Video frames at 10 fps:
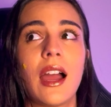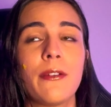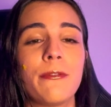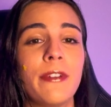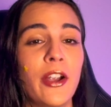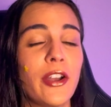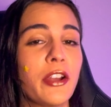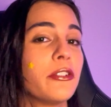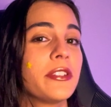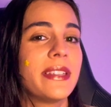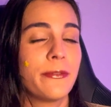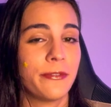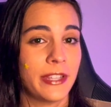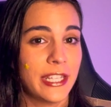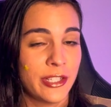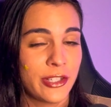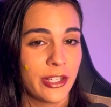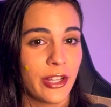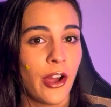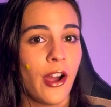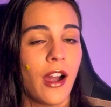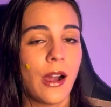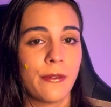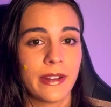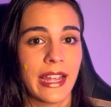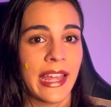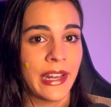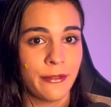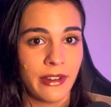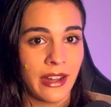a very good definition of Uncanny